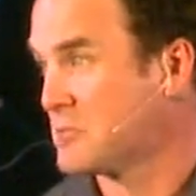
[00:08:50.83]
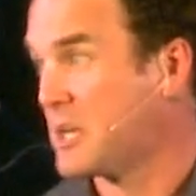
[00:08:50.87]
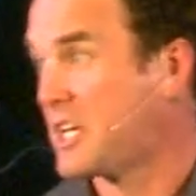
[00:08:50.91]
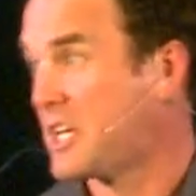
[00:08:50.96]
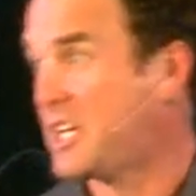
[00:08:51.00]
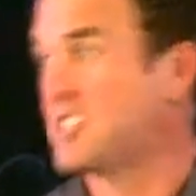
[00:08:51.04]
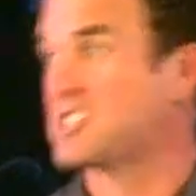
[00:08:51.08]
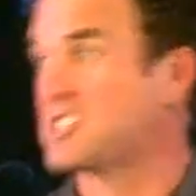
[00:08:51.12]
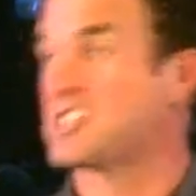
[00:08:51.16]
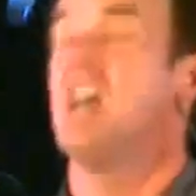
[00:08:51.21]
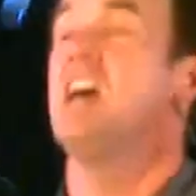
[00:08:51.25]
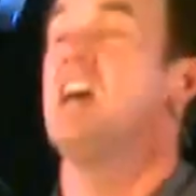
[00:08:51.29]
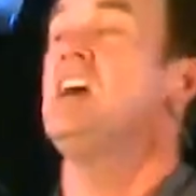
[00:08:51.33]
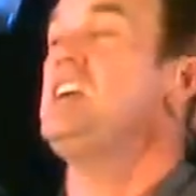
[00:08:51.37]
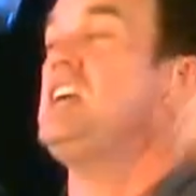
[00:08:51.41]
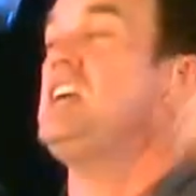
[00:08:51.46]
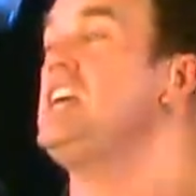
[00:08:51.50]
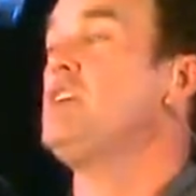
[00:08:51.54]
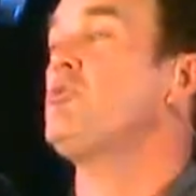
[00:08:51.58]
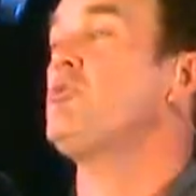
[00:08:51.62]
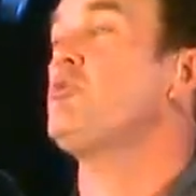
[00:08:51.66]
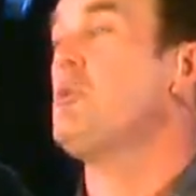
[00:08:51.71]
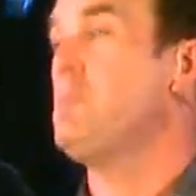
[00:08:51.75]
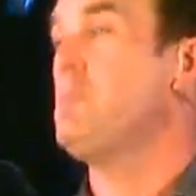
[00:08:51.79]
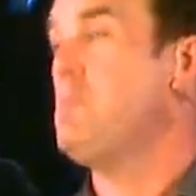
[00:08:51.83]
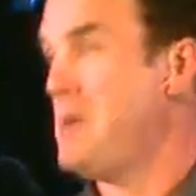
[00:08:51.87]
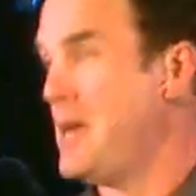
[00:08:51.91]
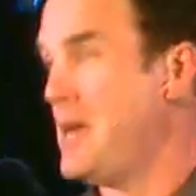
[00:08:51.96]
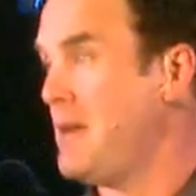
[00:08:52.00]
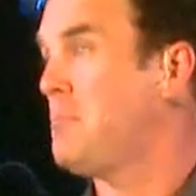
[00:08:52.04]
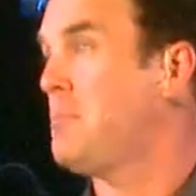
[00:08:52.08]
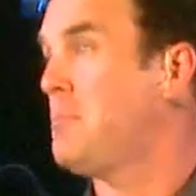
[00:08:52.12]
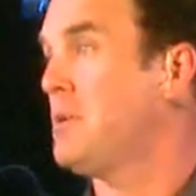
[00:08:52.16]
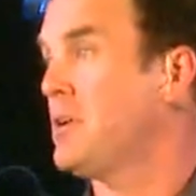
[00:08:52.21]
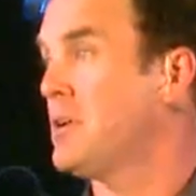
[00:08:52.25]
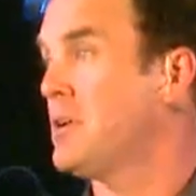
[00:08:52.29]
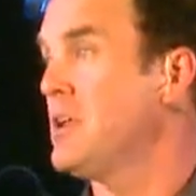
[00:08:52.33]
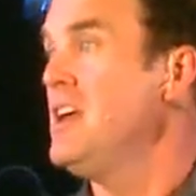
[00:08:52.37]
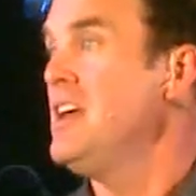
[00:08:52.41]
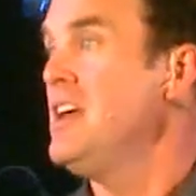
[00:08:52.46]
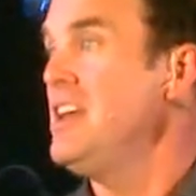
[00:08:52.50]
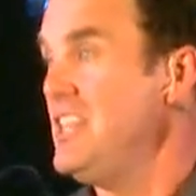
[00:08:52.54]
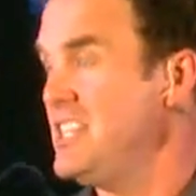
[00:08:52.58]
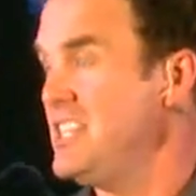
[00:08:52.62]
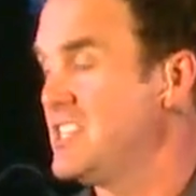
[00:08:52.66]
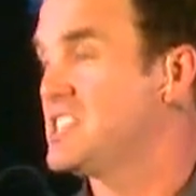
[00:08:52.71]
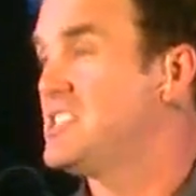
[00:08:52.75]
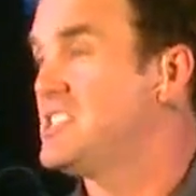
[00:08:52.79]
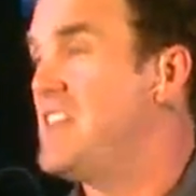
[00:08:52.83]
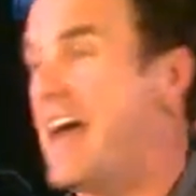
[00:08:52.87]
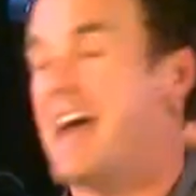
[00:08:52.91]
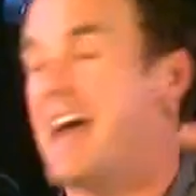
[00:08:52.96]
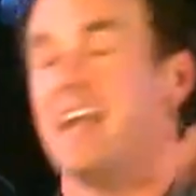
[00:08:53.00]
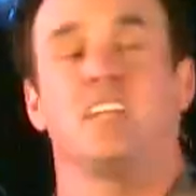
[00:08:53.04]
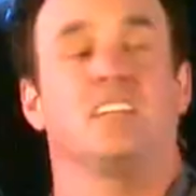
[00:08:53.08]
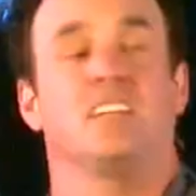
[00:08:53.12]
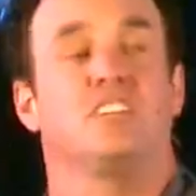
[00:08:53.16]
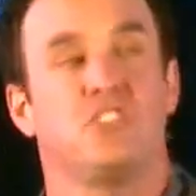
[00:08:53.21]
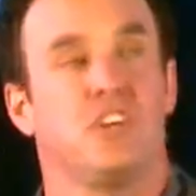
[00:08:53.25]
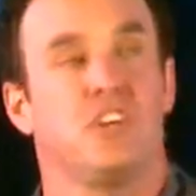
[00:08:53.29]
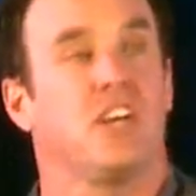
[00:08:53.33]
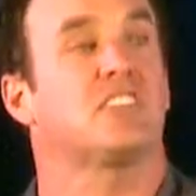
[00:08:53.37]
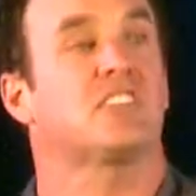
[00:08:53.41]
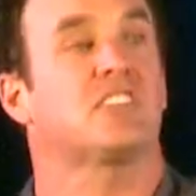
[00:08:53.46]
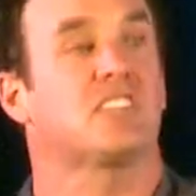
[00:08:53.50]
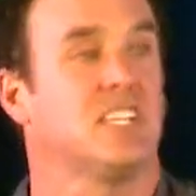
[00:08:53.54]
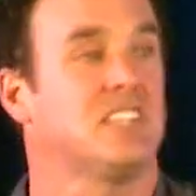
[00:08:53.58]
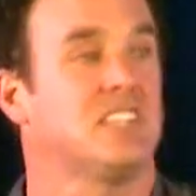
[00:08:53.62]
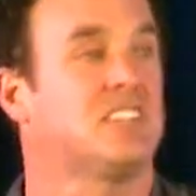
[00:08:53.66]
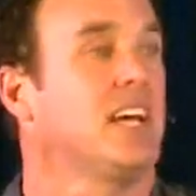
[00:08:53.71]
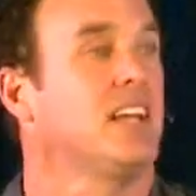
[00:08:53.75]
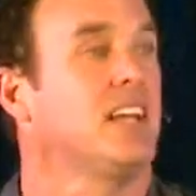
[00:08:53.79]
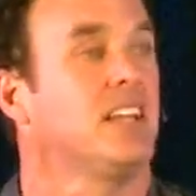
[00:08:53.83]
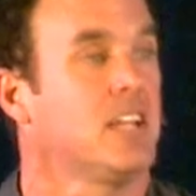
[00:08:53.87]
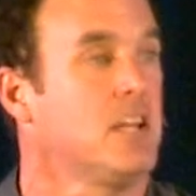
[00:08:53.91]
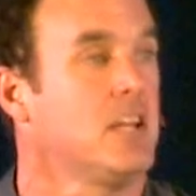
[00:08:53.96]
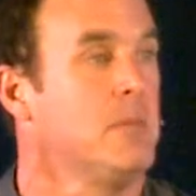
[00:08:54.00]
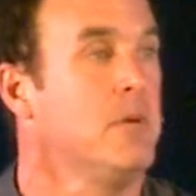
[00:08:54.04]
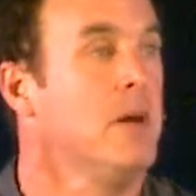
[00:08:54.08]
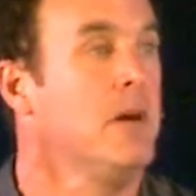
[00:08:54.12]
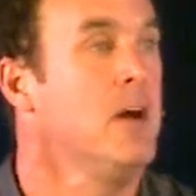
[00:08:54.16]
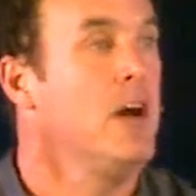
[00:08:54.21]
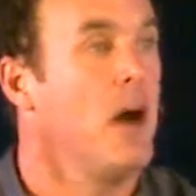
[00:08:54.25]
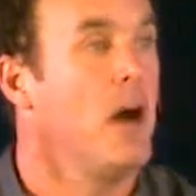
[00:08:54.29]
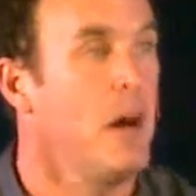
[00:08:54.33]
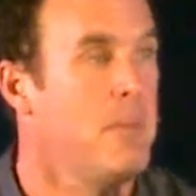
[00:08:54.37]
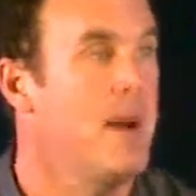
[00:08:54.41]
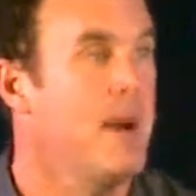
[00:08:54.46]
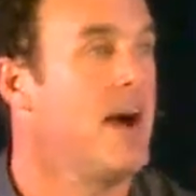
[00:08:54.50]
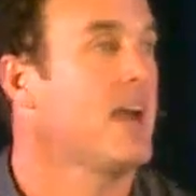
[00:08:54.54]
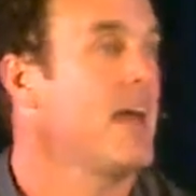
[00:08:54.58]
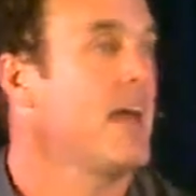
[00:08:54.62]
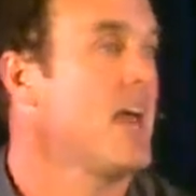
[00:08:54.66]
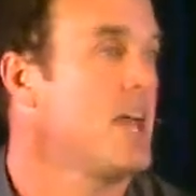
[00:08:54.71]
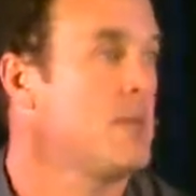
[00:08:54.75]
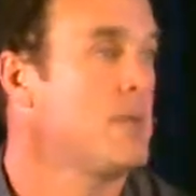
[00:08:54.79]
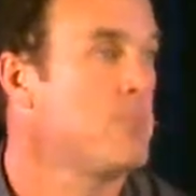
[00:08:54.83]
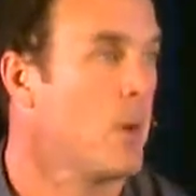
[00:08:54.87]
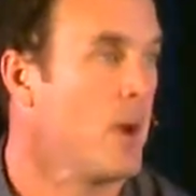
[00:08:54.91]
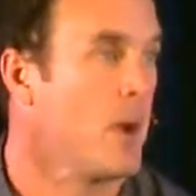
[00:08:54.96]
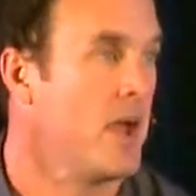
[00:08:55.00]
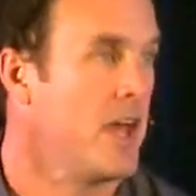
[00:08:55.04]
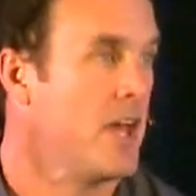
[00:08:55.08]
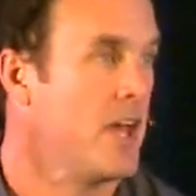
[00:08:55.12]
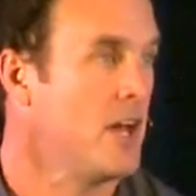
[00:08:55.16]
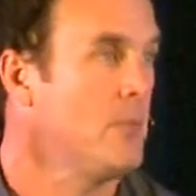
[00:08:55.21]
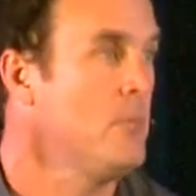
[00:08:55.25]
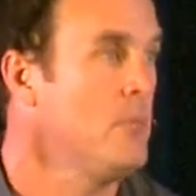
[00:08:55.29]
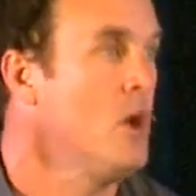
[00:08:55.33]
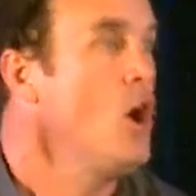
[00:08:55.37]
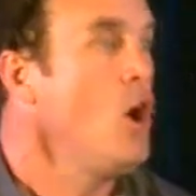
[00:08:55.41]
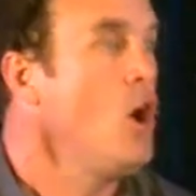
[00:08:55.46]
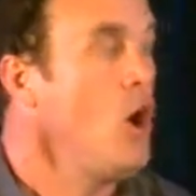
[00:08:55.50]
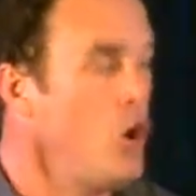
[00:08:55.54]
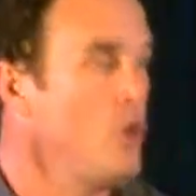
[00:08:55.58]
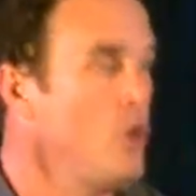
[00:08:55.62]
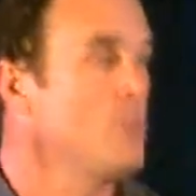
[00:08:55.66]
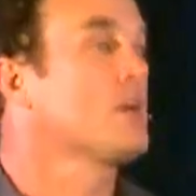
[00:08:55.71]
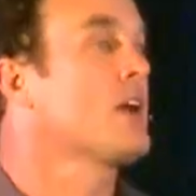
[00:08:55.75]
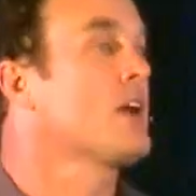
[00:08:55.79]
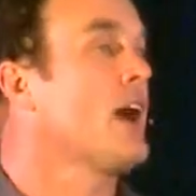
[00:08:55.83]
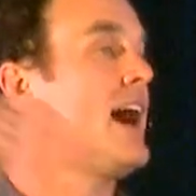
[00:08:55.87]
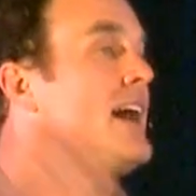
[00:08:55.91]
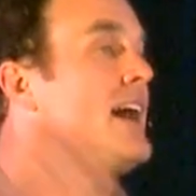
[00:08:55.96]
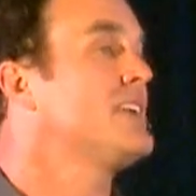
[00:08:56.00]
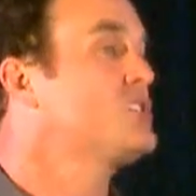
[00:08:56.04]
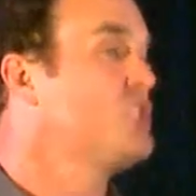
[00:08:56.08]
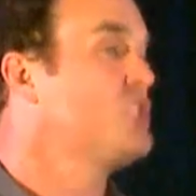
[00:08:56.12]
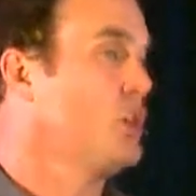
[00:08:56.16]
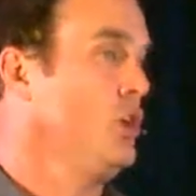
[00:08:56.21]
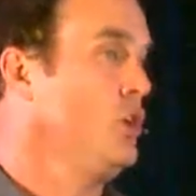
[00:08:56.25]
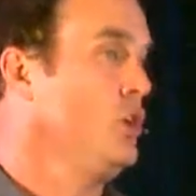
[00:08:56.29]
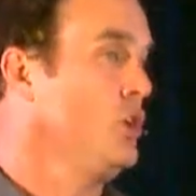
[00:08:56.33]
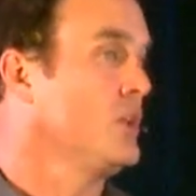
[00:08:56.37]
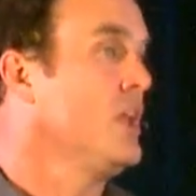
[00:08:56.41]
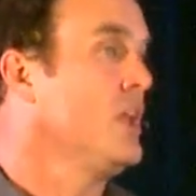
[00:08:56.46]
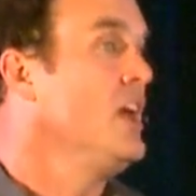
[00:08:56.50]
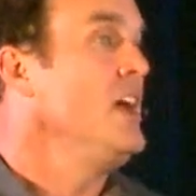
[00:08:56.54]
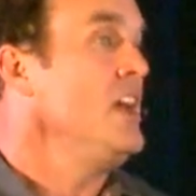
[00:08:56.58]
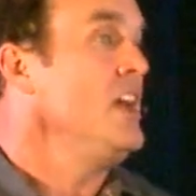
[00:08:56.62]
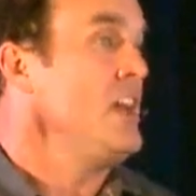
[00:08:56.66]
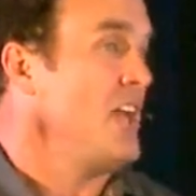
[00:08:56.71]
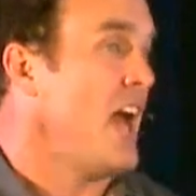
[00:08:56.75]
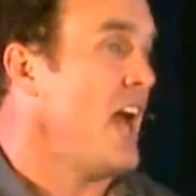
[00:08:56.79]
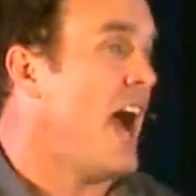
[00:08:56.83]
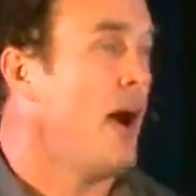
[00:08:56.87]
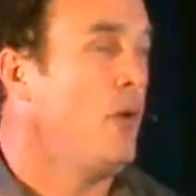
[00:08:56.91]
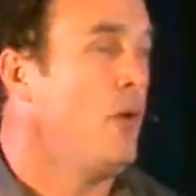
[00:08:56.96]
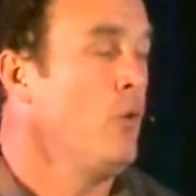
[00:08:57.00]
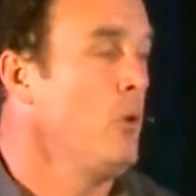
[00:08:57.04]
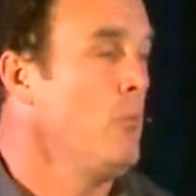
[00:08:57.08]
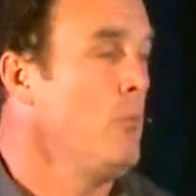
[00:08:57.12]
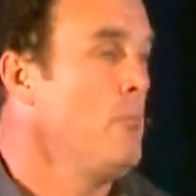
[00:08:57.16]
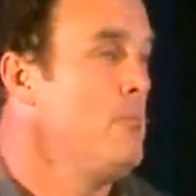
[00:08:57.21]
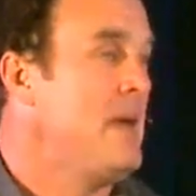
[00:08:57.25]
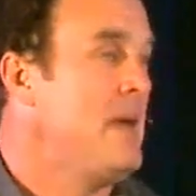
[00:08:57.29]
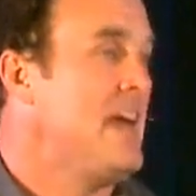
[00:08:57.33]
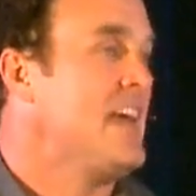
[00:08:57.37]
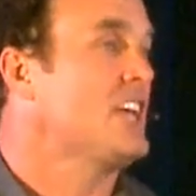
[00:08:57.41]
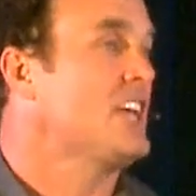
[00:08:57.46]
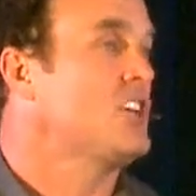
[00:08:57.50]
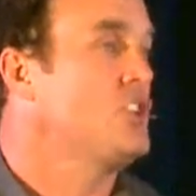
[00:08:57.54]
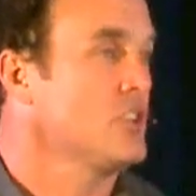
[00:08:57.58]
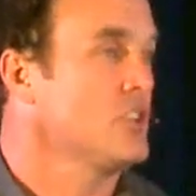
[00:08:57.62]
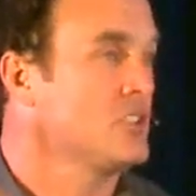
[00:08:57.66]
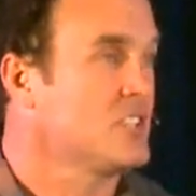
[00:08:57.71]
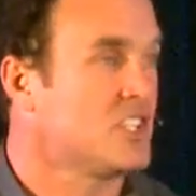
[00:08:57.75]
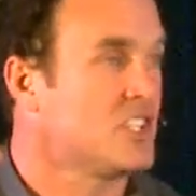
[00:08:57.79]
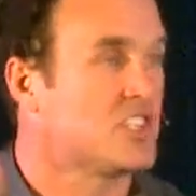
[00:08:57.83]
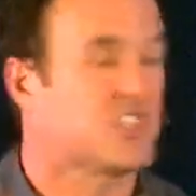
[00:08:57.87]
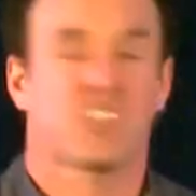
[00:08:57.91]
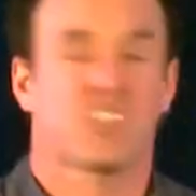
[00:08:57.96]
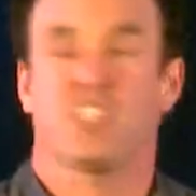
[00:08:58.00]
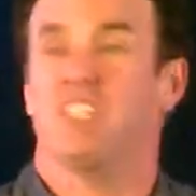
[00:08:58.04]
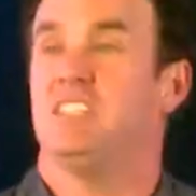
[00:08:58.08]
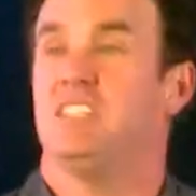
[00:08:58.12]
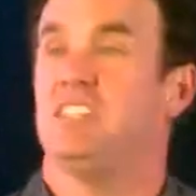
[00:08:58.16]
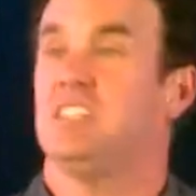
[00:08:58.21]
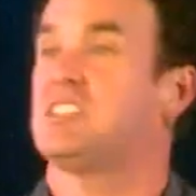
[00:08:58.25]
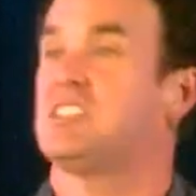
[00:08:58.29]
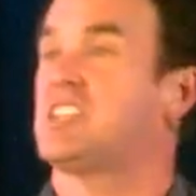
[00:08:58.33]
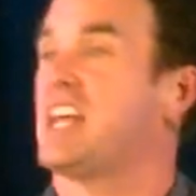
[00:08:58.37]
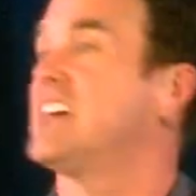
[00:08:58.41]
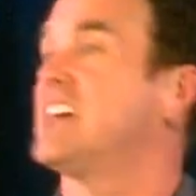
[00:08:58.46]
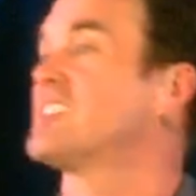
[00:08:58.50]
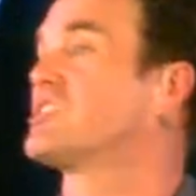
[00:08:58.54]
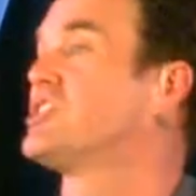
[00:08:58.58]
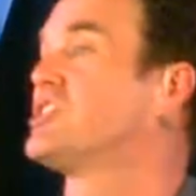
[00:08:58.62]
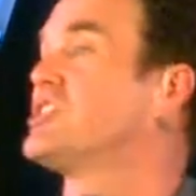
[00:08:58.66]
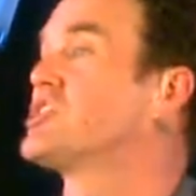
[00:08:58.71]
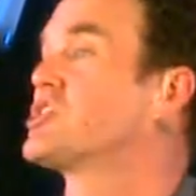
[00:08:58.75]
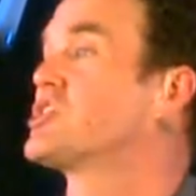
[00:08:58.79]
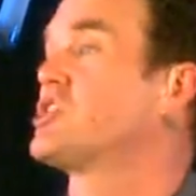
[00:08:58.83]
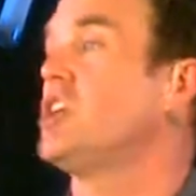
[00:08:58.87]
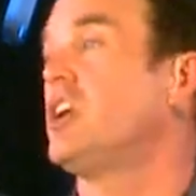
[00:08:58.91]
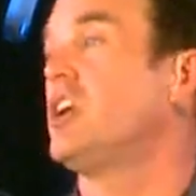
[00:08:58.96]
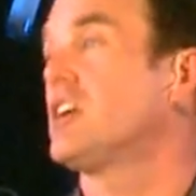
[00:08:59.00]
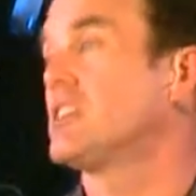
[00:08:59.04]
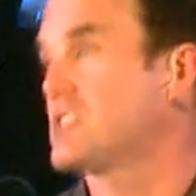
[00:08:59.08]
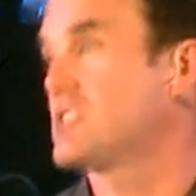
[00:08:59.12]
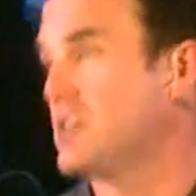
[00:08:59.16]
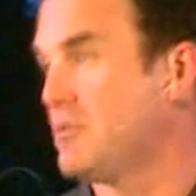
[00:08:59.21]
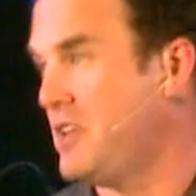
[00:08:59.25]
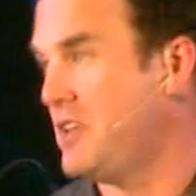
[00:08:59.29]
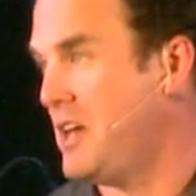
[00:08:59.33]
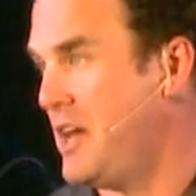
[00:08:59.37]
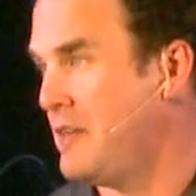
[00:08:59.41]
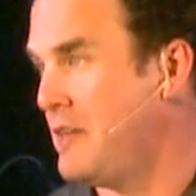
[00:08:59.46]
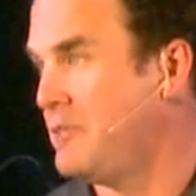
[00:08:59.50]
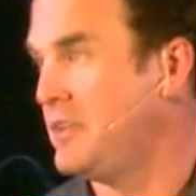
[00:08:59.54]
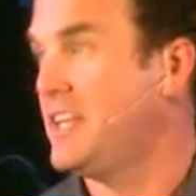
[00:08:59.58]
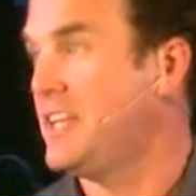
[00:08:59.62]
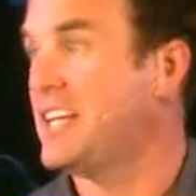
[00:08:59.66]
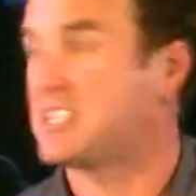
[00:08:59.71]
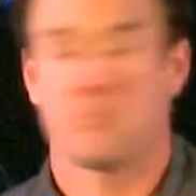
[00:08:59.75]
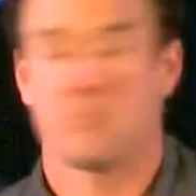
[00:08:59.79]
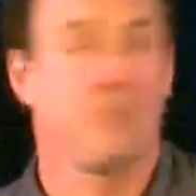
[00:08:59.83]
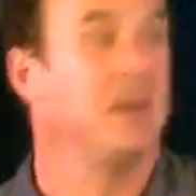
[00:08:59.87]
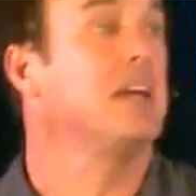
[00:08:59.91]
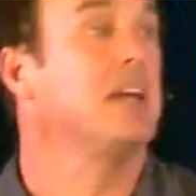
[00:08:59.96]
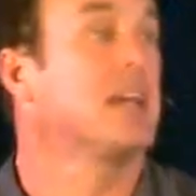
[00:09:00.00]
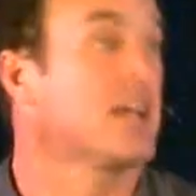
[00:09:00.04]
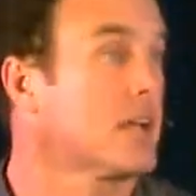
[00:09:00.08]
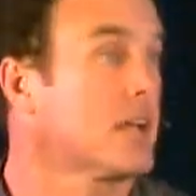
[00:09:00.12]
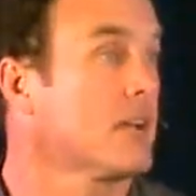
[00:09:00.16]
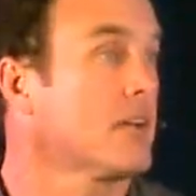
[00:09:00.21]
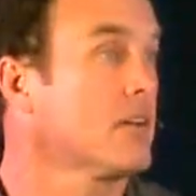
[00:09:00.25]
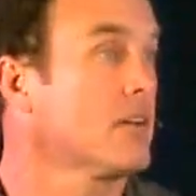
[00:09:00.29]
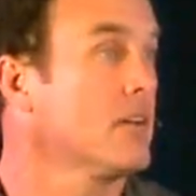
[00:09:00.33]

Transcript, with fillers: Because he remembered his daddy Jesse telling him about Abraham, whom God told, I will make your descendants as the stars of the heaven. That's big.